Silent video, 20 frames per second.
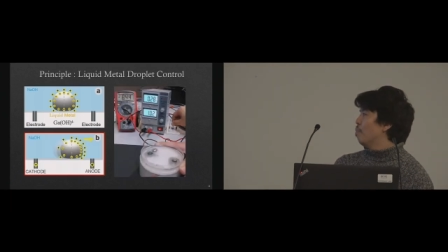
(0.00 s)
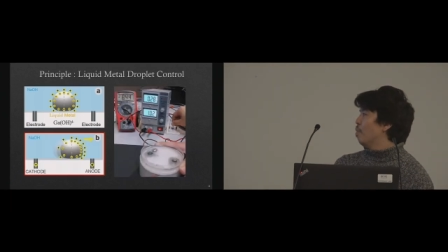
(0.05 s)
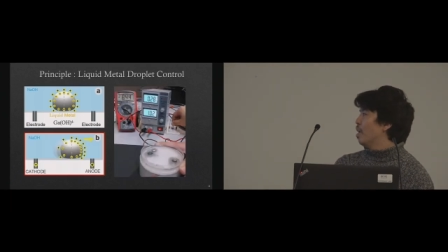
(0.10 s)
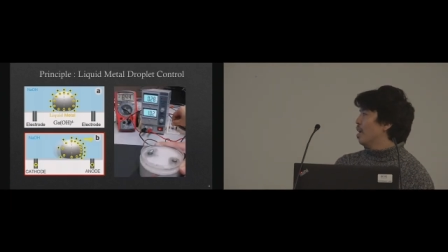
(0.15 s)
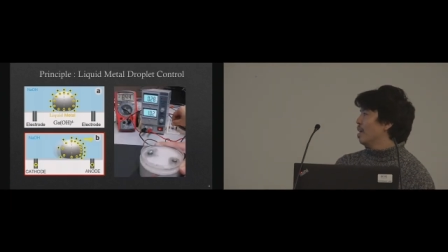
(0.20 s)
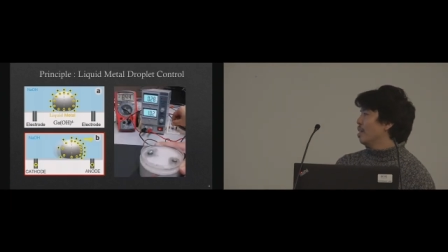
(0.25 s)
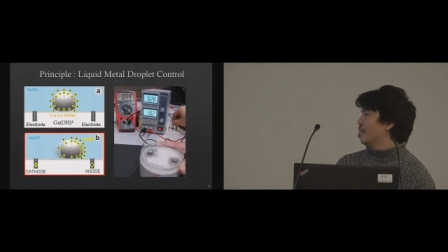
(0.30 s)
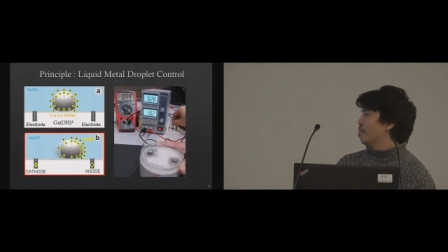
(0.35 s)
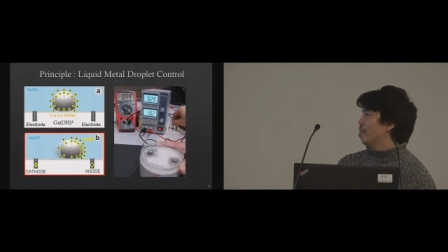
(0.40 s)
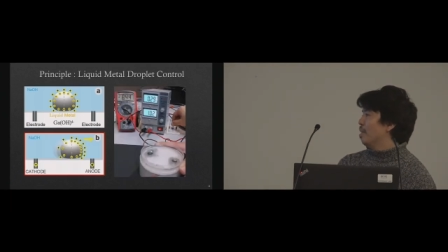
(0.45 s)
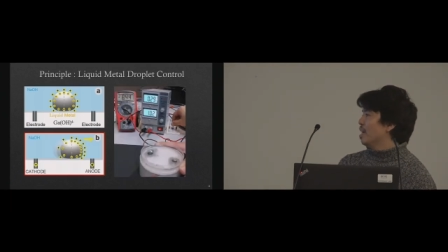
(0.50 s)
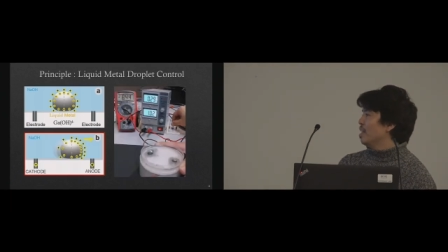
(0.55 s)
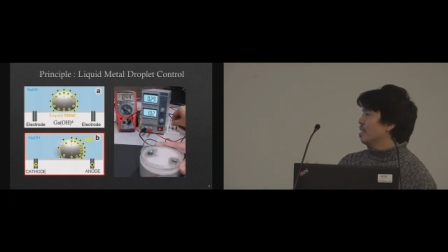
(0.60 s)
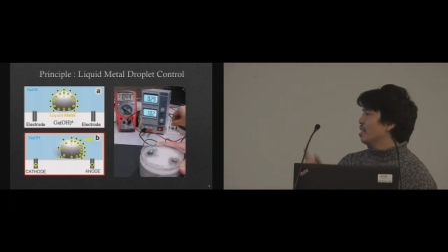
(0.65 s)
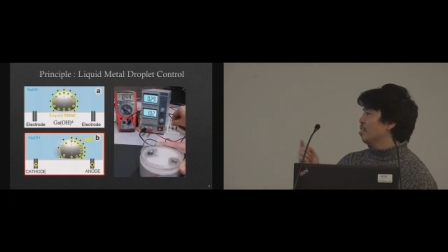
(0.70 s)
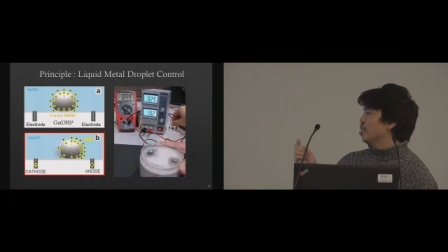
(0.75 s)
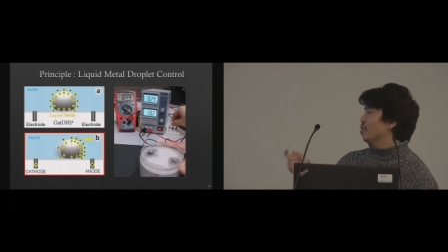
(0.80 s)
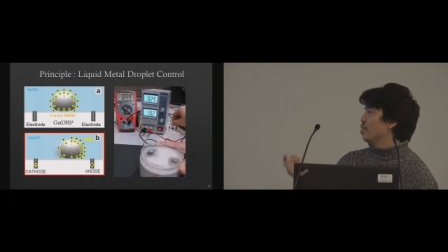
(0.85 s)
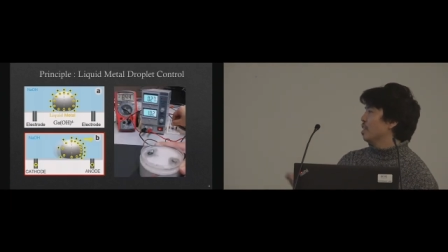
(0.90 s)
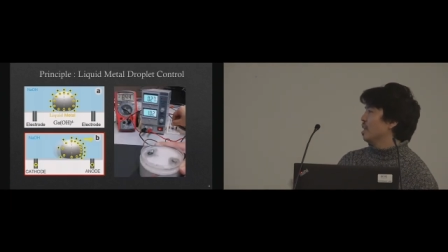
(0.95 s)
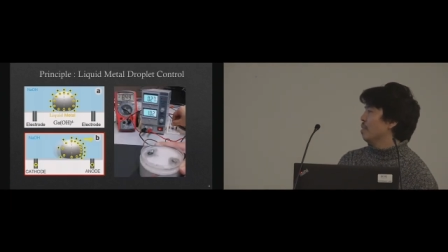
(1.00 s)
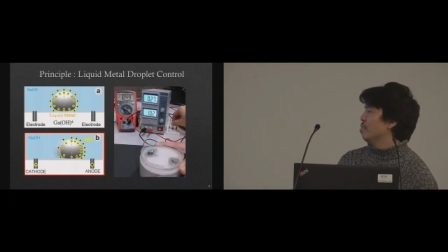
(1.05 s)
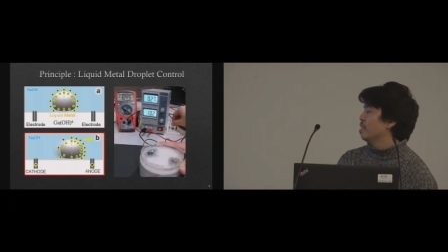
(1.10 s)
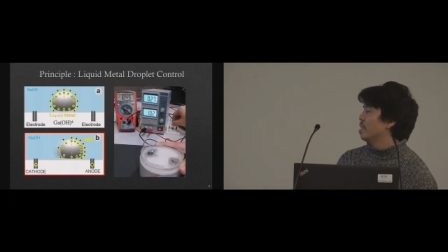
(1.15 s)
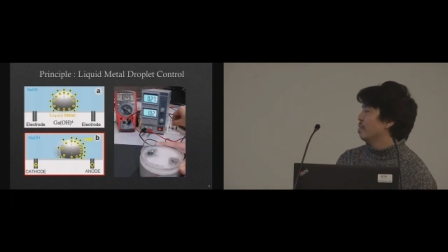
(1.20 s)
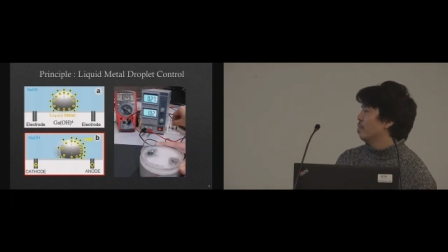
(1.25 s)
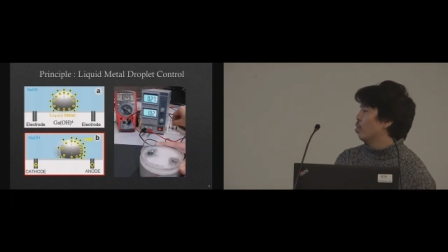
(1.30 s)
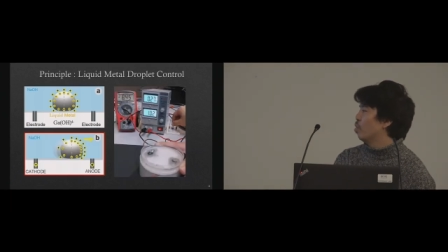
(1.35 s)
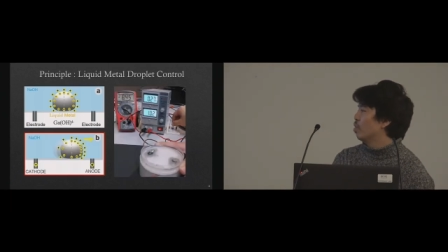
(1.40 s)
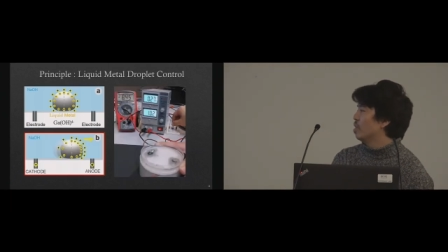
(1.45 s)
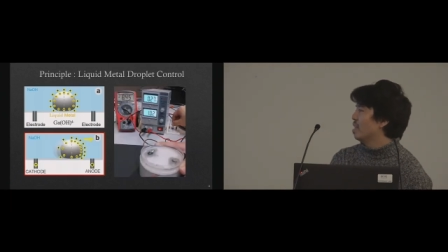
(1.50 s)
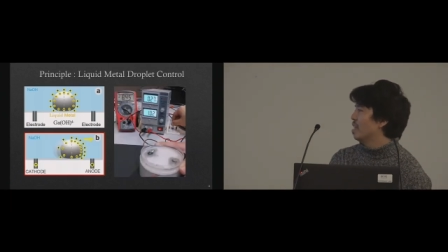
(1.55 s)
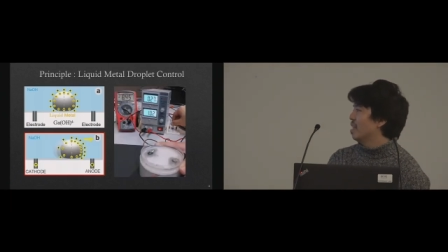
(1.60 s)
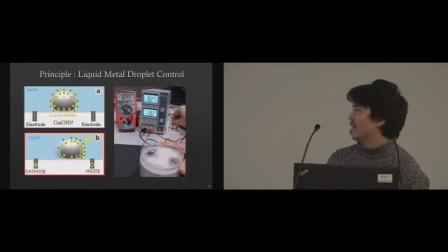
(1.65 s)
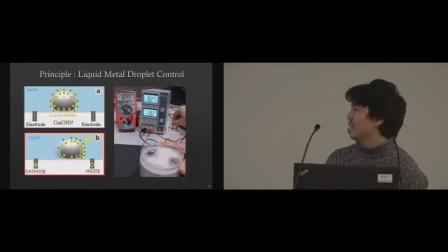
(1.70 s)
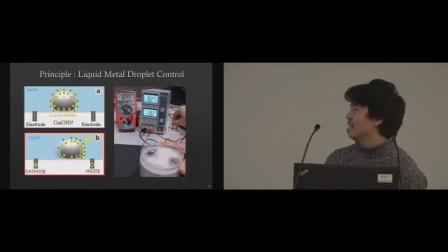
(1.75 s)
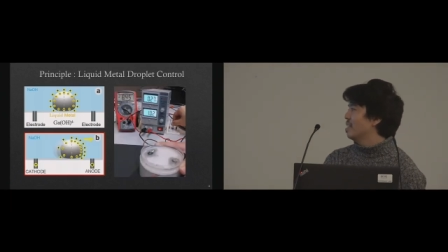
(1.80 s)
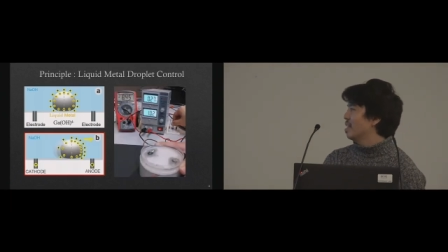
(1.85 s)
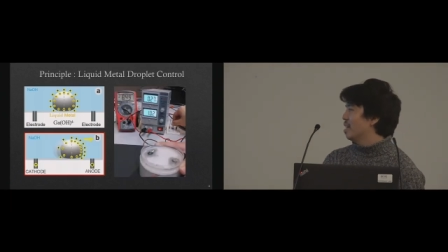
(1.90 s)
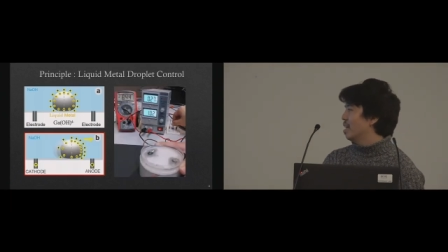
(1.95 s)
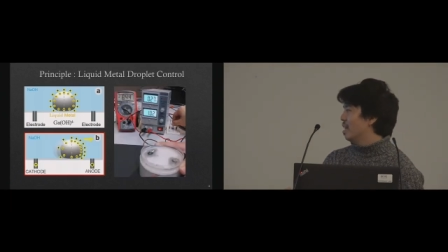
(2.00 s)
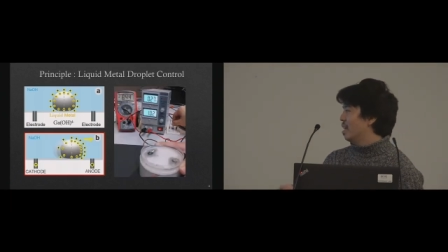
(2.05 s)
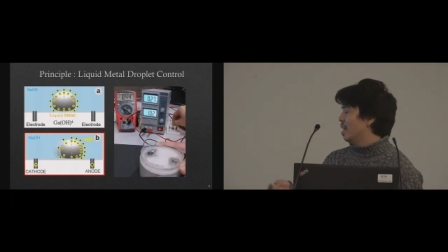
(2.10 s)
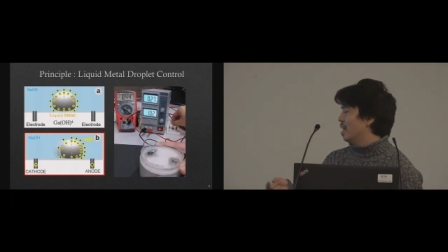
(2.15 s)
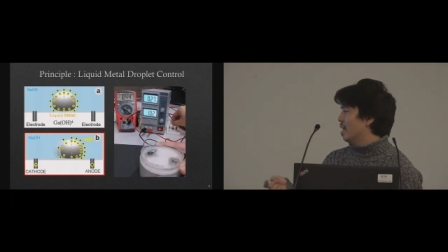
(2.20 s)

But once you give the voltage,